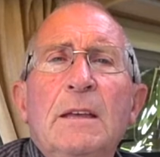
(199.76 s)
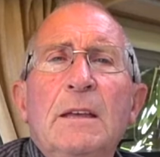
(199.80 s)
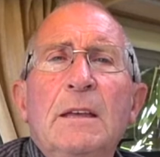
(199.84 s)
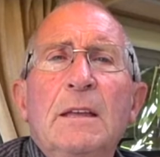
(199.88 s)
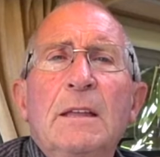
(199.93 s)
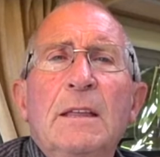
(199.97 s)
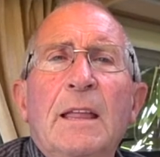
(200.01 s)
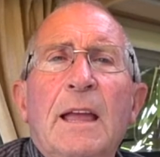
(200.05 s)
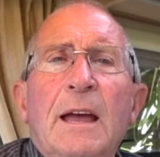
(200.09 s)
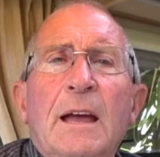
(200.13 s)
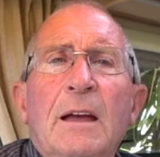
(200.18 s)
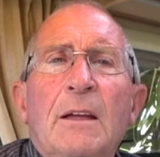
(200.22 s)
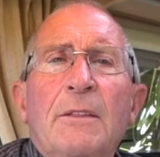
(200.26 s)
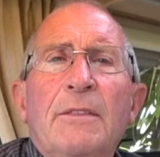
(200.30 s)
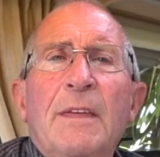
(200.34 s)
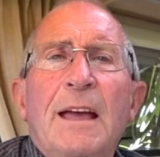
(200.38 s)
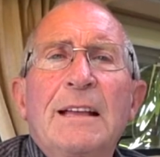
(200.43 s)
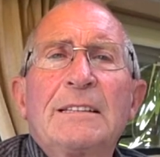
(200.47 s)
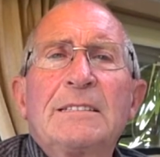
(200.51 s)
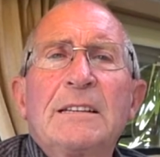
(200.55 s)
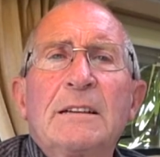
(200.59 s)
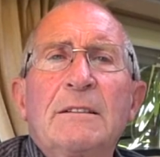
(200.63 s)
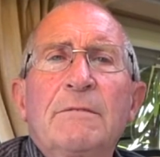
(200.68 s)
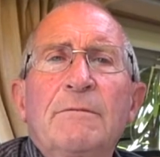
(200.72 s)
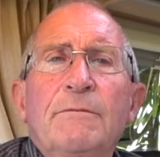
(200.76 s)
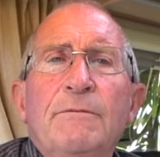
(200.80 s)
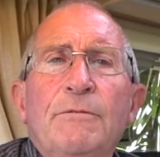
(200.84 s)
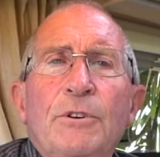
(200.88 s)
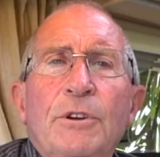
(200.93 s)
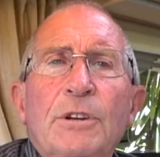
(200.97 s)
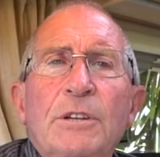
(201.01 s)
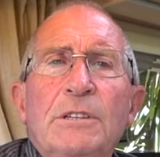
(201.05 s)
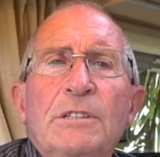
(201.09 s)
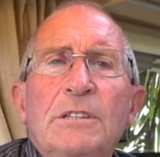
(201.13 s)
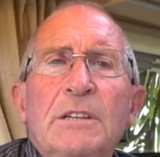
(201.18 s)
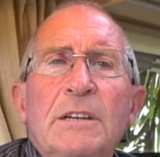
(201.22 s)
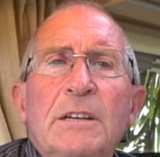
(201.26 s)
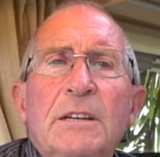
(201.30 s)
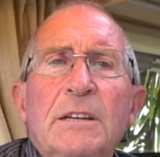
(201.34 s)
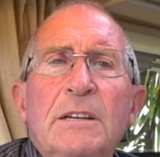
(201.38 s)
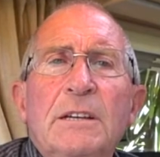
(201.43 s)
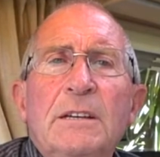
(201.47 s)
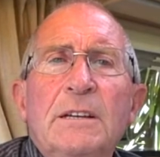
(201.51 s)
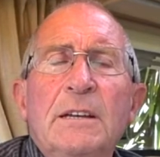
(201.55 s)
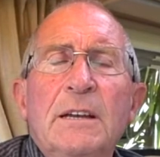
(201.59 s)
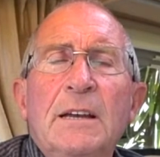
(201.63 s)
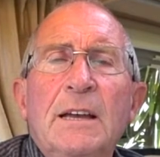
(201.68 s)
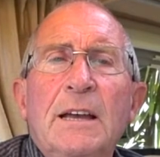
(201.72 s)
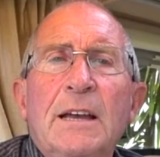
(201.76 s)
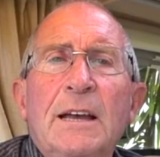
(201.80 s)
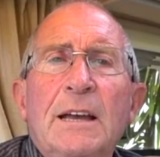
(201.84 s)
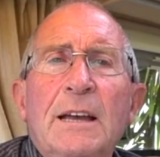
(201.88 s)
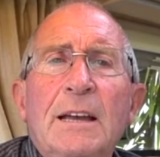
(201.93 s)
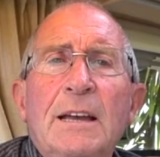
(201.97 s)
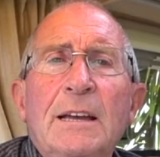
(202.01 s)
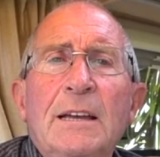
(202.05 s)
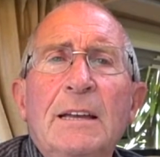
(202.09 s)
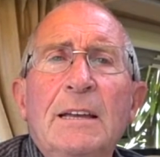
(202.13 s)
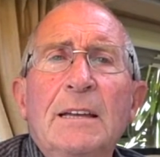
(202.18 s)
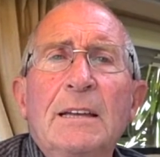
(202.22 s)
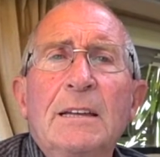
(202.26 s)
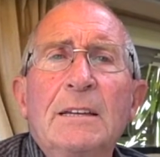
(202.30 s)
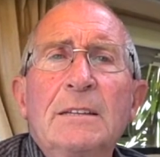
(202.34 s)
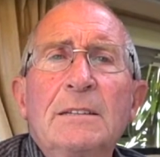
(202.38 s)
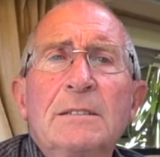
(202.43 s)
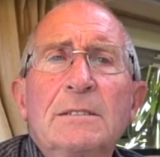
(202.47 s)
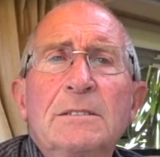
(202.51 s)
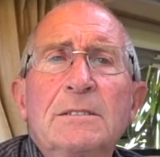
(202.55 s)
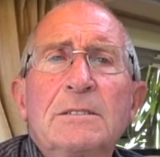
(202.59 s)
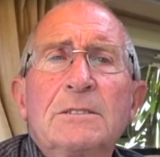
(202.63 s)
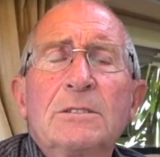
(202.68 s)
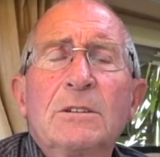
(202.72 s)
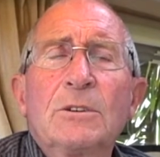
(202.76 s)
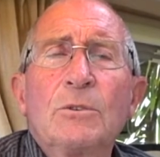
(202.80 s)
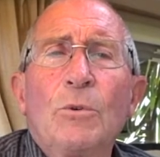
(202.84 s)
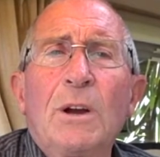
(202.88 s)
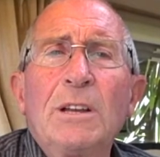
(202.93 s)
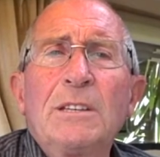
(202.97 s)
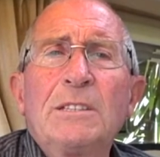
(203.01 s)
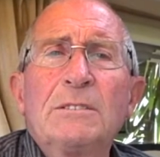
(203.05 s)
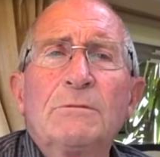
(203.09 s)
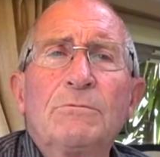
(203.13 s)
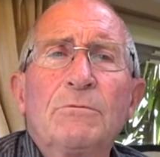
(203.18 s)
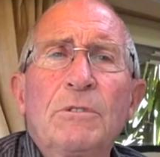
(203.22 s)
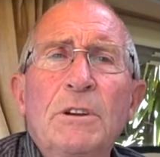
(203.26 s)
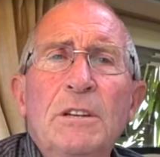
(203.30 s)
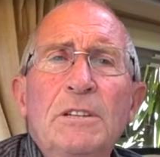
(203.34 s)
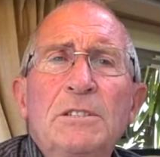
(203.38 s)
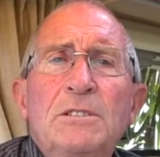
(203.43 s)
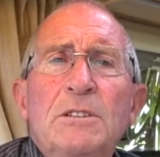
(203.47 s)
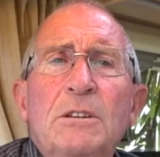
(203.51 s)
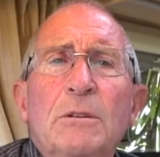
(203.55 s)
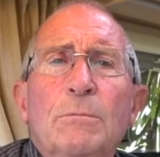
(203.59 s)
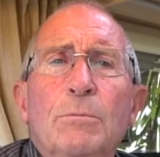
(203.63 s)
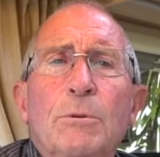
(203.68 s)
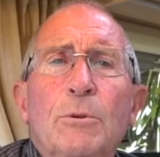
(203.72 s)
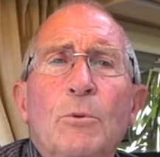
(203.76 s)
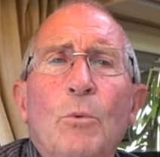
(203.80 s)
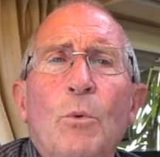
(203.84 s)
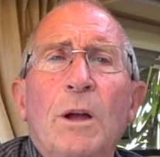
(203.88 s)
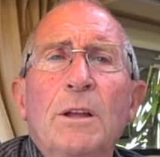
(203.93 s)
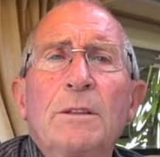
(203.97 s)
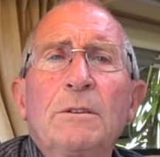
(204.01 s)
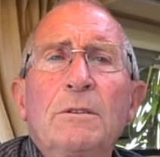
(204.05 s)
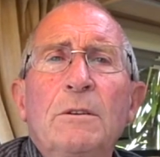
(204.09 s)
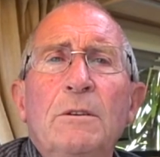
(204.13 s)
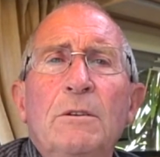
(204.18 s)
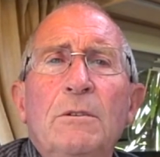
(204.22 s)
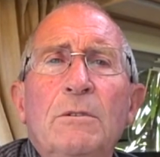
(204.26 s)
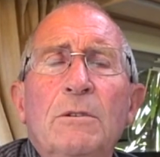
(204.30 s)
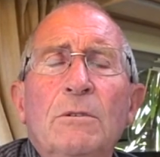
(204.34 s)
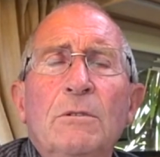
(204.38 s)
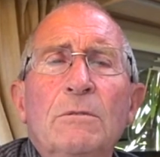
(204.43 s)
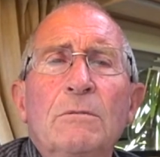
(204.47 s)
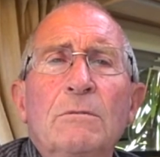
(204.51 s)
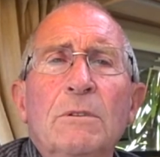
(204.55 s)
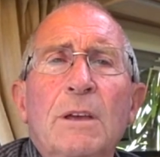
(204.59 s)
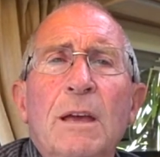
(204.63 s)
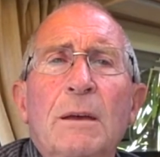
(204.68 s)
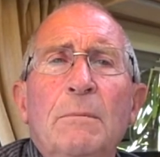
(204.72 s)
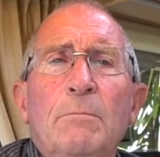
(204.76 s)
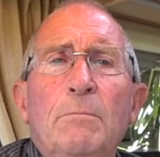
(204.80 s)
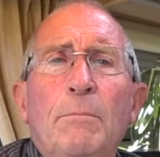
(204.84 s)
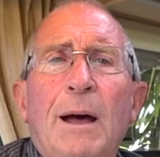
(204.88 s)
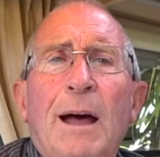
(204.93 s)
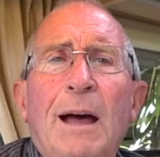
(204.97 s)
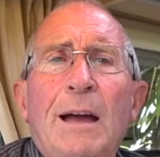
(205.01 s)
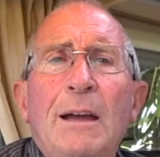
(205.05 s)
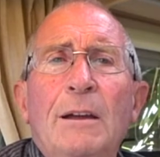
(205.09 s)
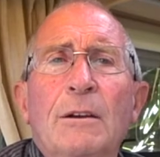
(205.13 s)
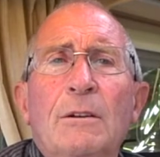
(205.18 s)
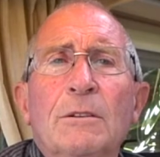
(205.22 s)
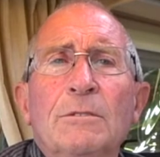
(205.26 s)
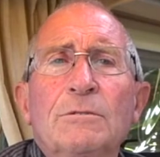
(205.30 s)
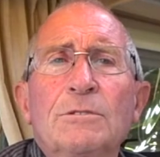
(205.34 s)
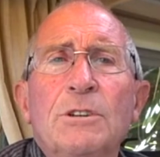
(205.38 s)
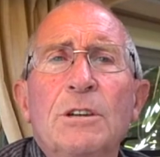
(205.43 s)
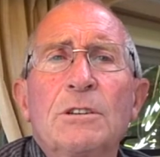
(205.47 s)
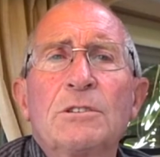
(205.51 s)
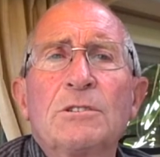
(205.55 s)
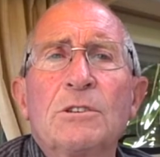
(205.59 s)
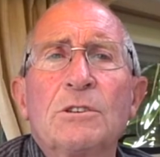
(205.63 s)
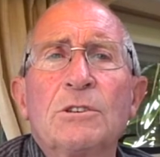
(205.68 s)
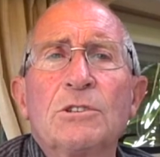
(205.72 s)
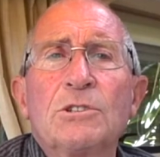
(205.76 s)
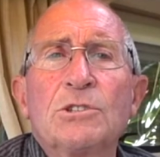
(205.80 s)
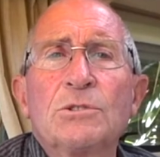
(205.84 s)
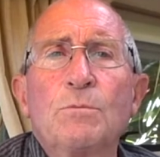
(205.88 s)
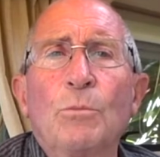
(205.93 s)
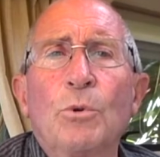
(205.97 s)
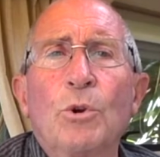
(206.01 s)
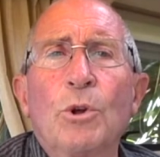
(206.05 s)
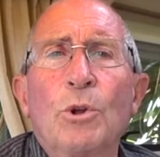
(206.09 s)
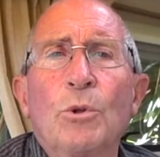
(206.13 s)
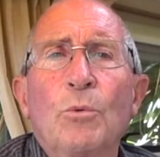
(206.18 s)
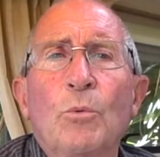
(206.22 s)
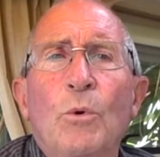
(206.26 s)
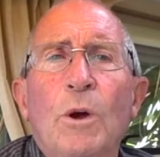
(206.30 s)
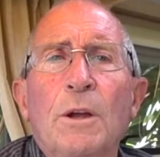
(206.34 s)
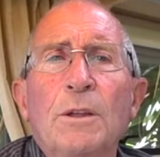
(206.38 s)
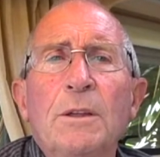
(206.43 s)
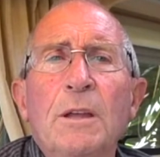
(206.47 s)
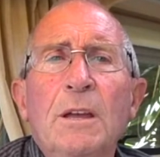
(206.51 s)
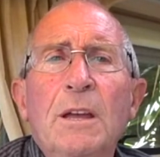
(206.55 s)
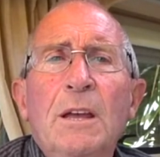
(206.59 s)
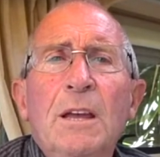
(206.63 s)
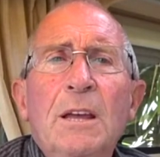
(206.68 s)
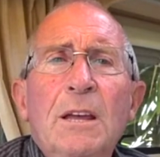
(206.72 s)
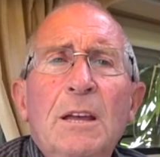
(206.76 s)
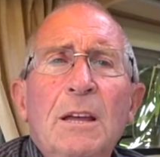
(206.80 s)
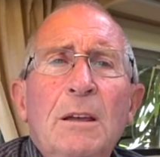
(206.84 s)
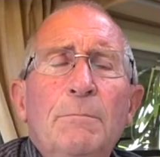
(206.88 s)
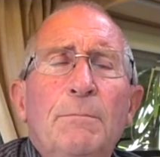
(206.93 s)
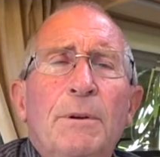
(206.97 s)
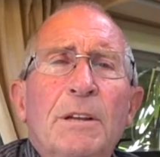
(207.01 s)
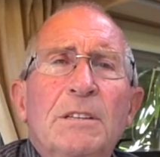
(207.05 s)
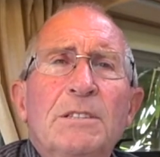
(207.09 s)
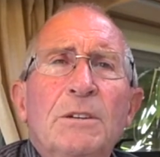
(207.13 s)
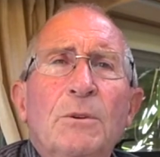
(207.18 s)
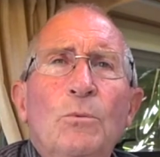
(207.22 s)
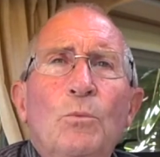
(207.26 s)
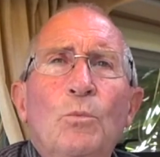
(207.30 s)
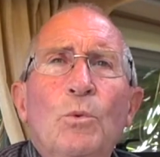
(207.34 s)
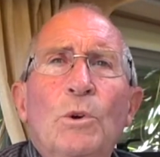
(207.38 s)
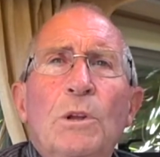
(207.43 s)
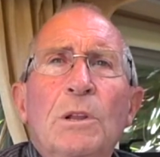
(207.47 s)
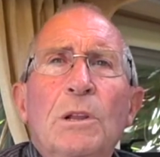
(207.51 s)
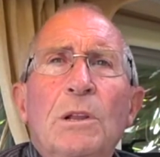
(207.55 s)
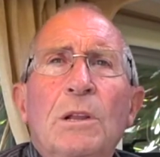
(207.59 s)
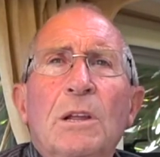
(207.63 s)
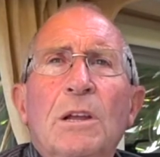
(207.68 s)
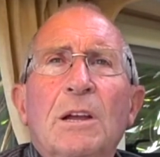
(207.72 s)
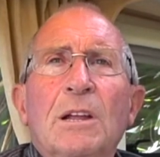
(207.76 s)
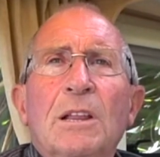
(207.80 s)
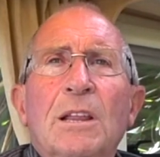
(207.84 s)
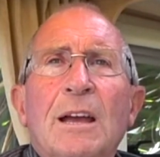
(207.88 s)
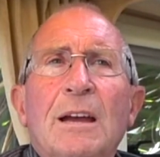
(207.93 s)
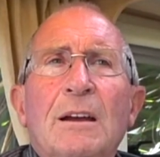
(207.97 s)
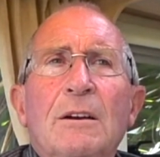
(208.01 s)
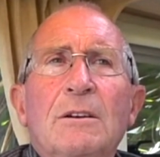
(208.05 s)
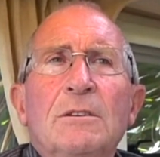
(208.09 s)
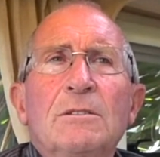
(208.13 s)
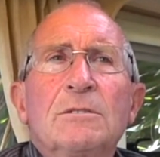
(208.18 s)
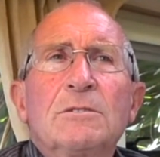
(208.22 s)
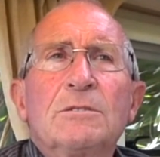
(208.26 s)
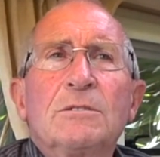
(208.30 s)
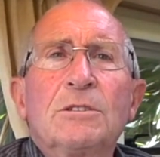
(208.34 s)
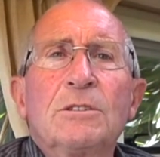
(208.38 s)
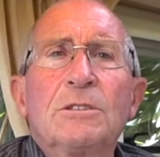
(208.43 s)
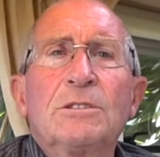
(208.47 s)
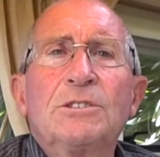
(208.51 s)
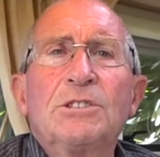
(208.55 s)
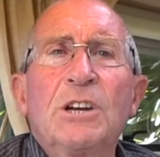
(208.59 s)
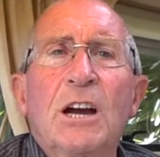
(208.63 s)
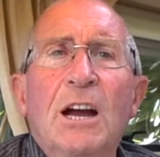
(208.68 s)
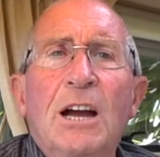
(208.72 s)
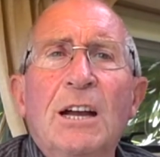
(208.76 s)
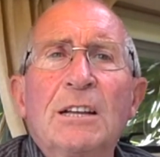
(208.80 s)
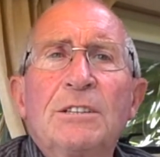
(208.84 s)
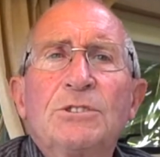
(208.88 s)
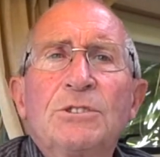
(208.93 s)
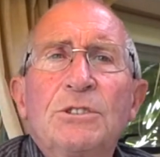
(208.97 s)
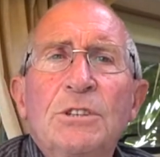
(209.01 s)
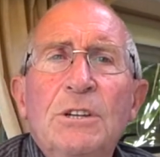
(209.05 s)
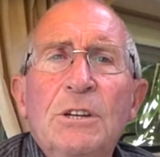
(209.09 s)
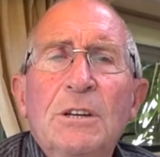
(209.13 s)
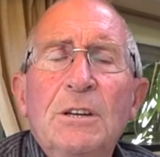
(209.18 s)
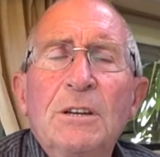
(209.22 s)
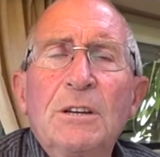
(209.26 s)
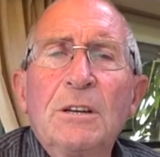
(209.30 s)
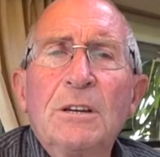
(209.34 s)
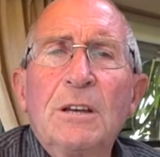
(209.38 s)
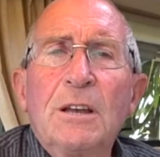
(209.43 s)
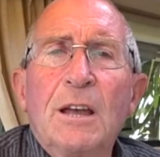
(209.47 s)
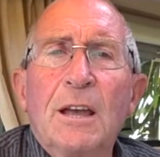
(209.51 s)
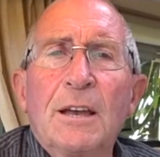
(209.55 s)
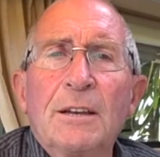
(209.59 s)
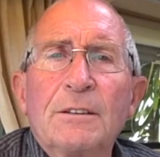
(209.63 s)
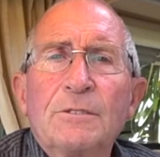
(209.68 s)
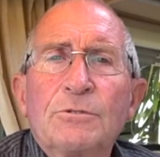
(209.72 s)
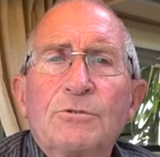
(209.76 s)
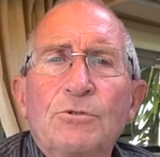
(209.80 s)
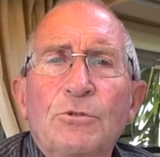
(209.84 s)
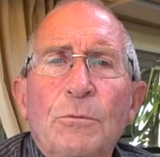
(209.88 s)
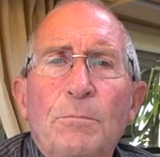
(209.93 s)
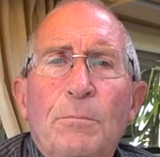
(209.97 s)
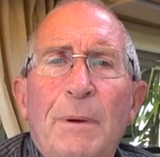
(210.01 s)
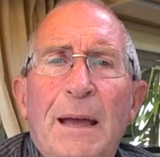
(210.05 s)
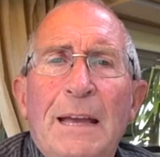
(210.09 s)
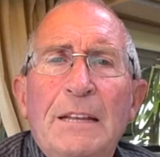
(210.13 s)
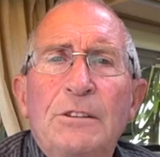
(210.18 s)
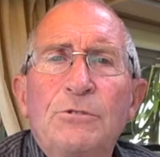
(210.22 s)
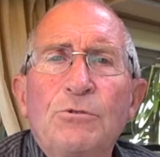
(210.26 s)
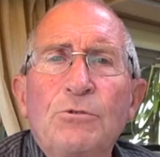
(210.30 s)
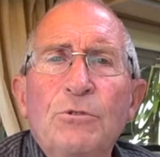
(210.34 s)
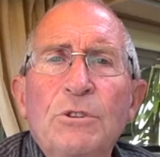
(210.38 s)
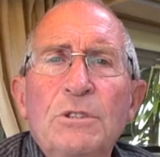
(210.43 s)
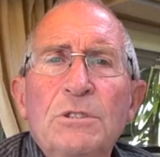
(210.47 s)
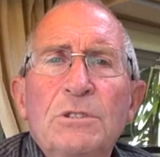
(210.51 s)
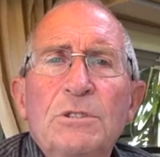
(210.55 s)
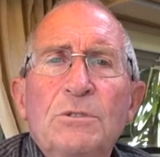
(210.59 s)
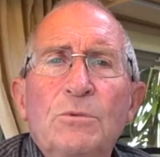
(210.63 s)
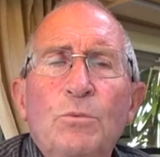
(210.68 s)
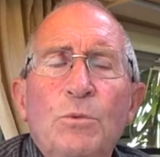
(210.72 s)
Now that inverter is quite a reasonable one. You can get by on just a small one, but it will allow us to charge extra batteries.